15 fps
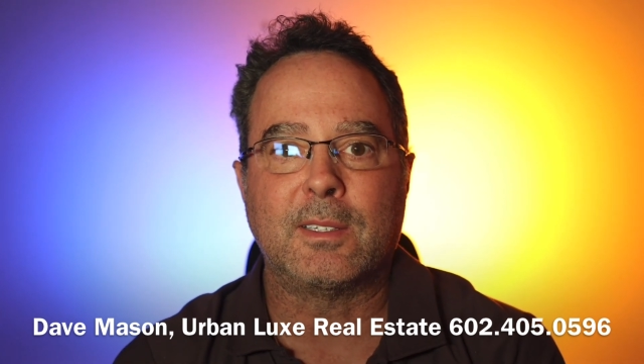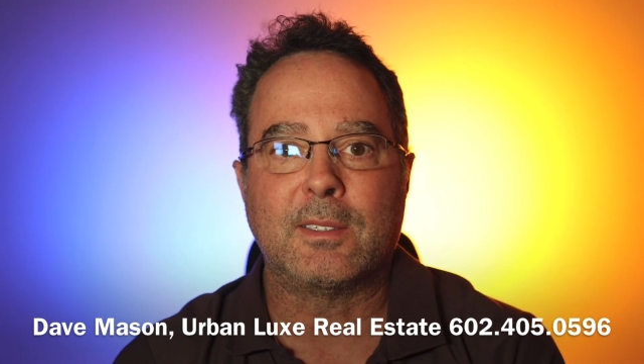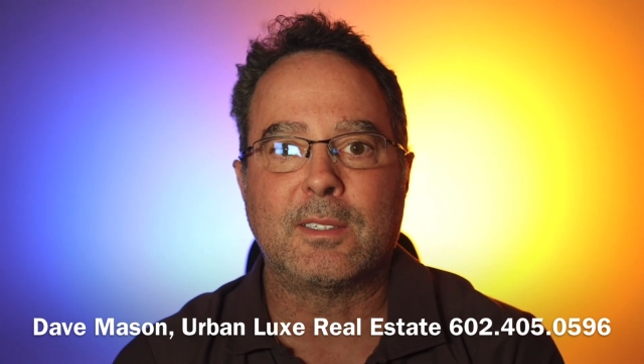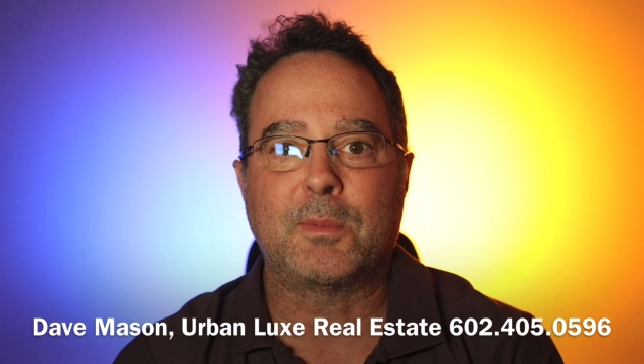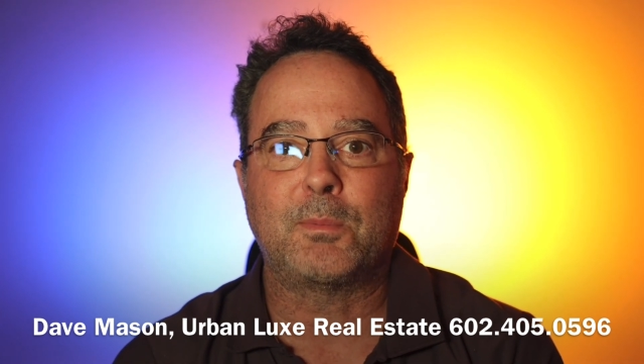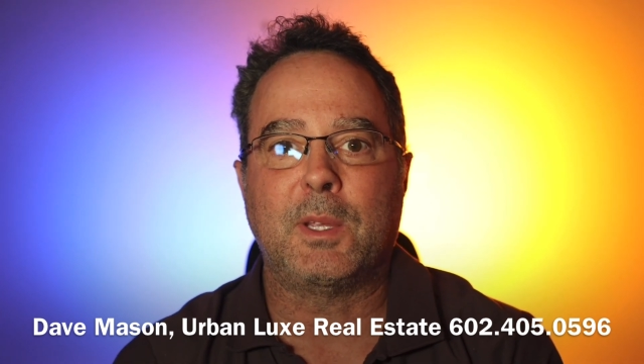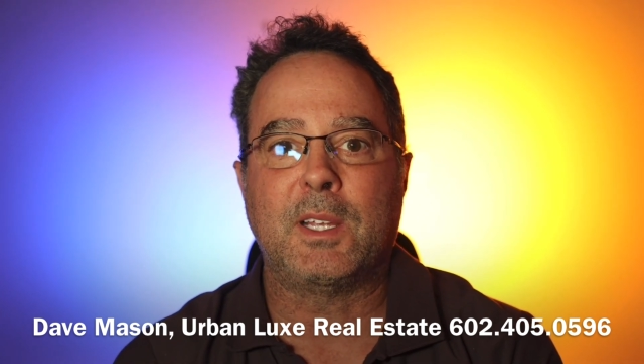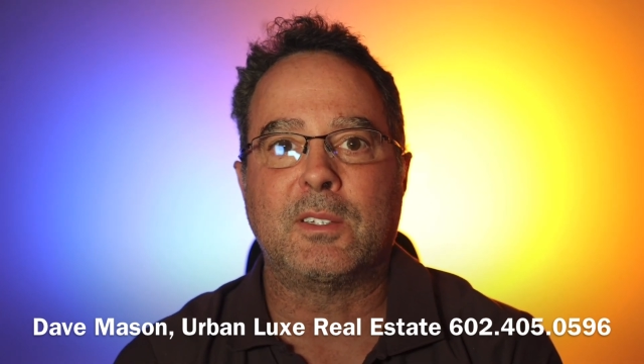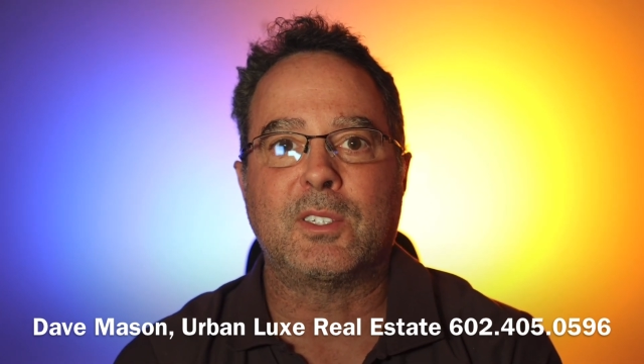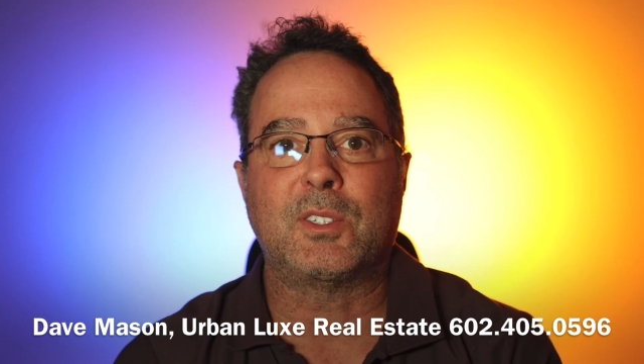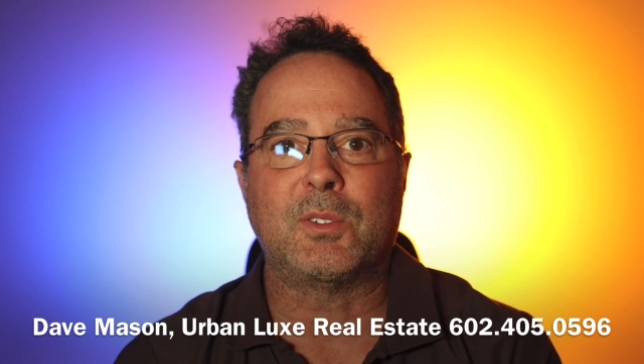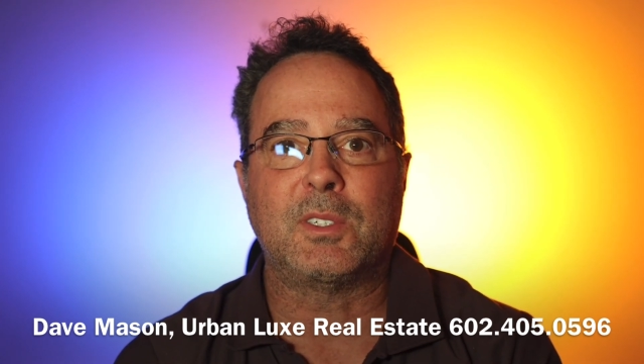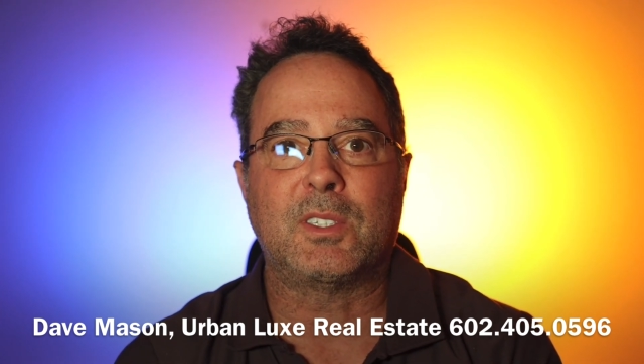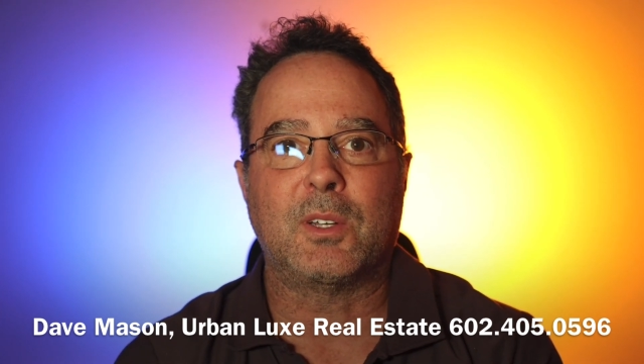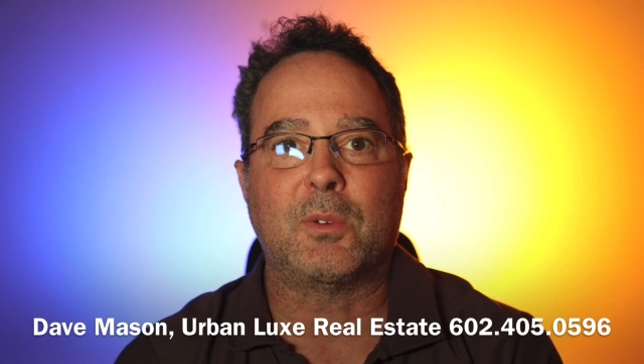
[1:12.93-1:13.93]
This
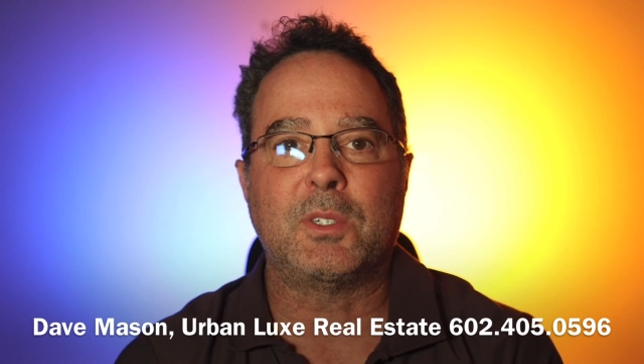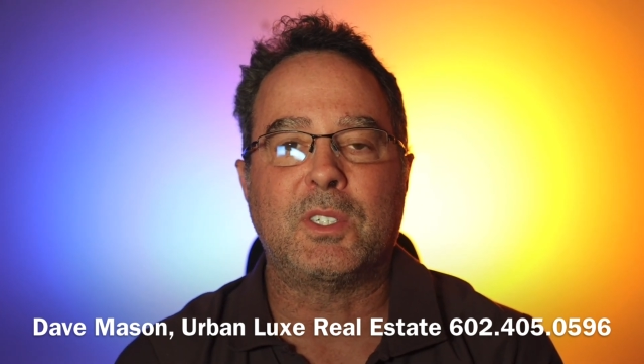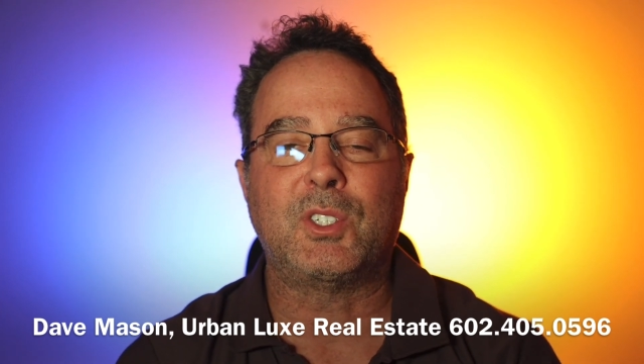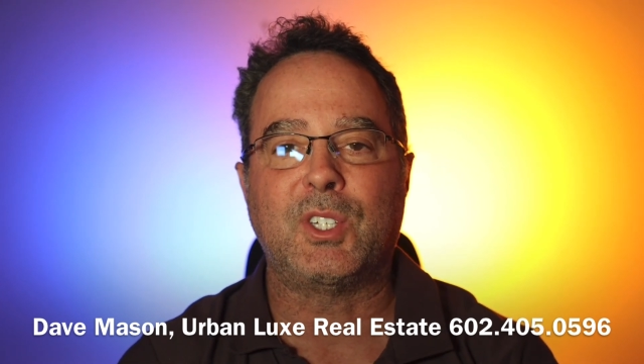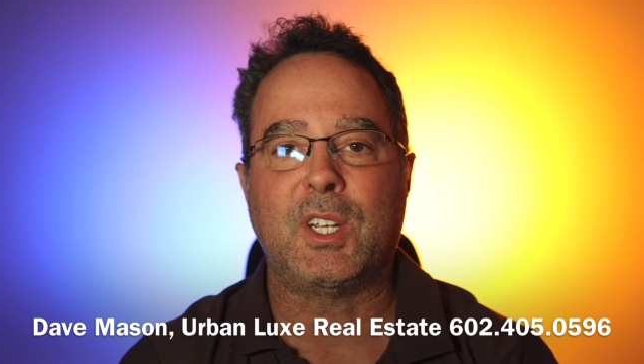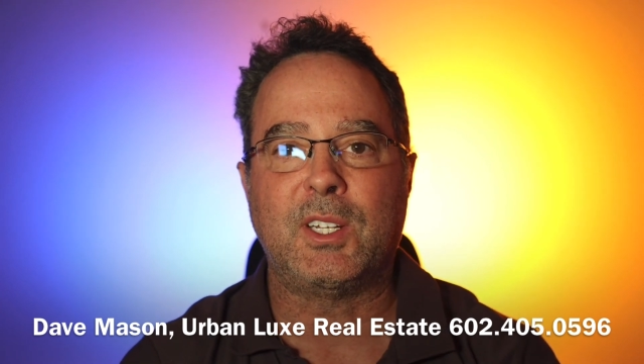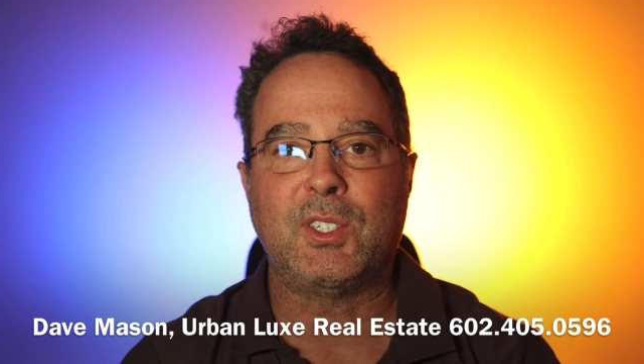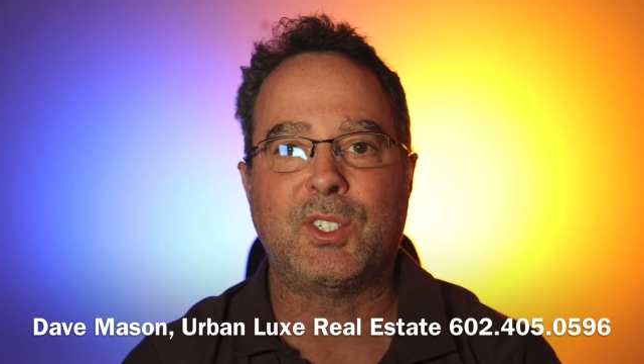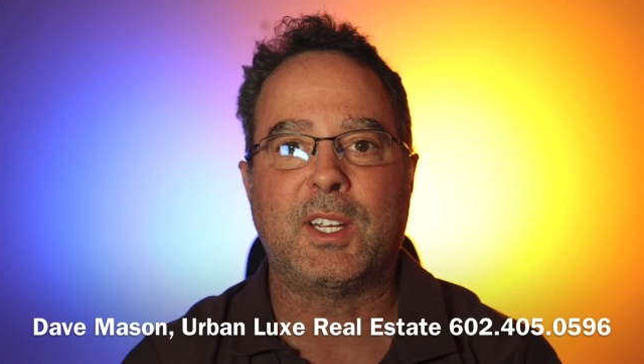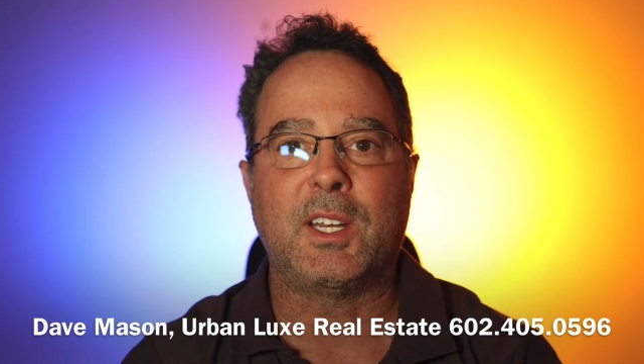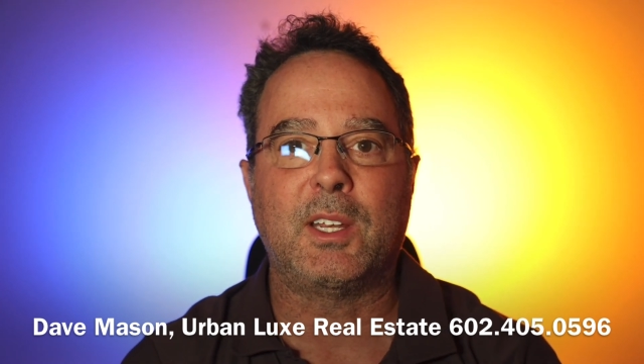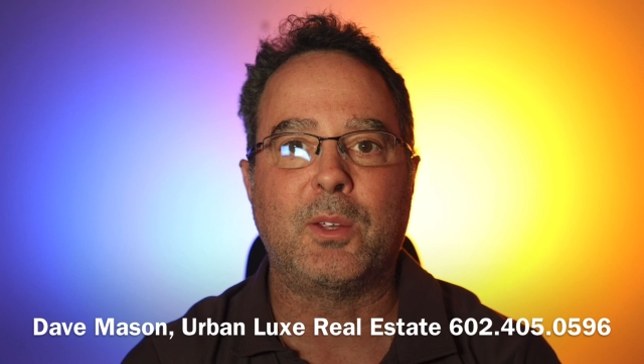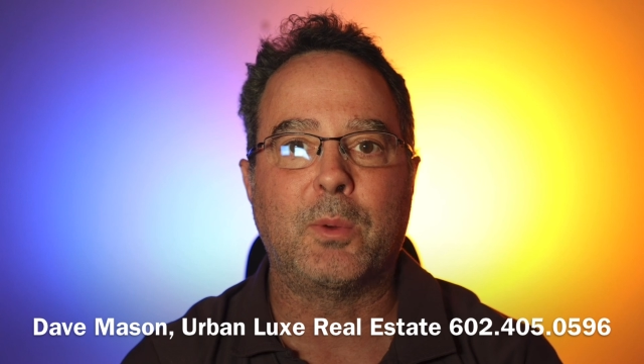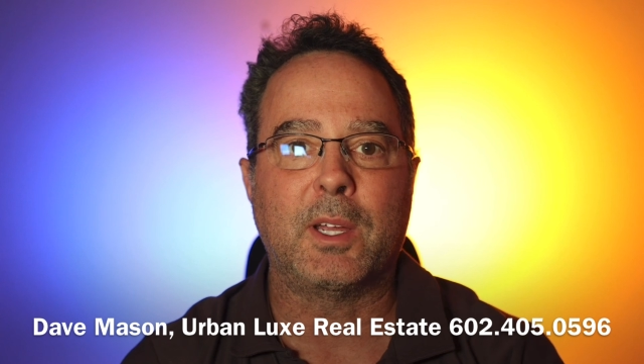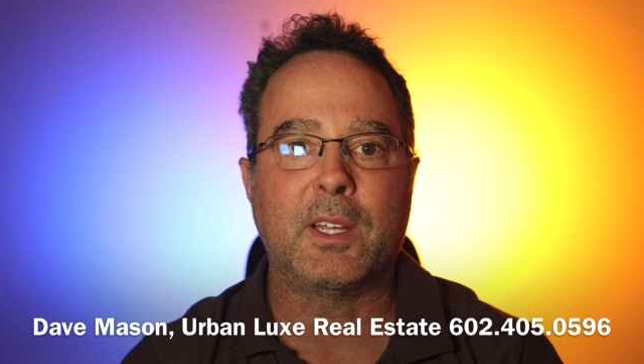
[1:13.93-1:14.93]
industry is always changing
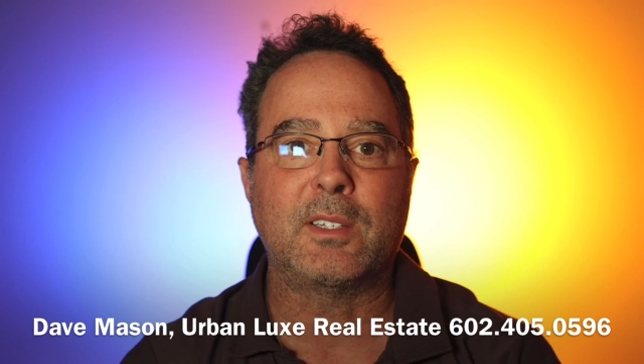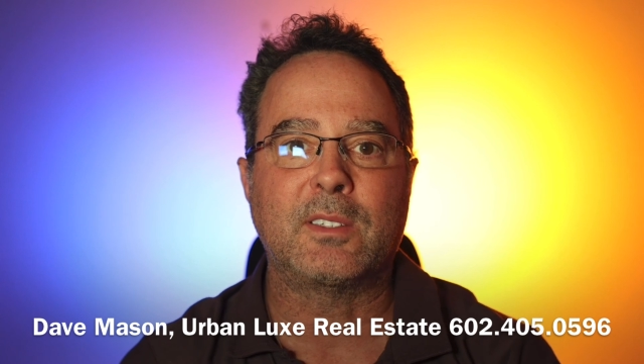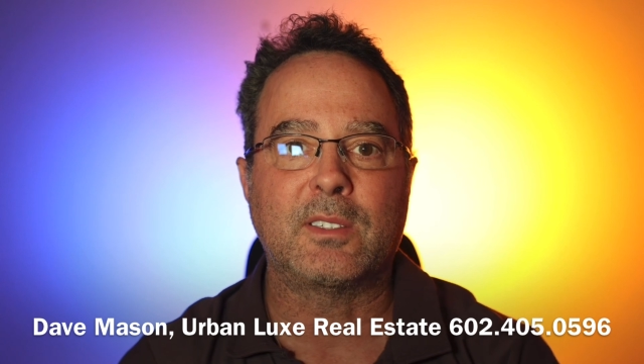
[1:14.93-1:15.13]
anyway.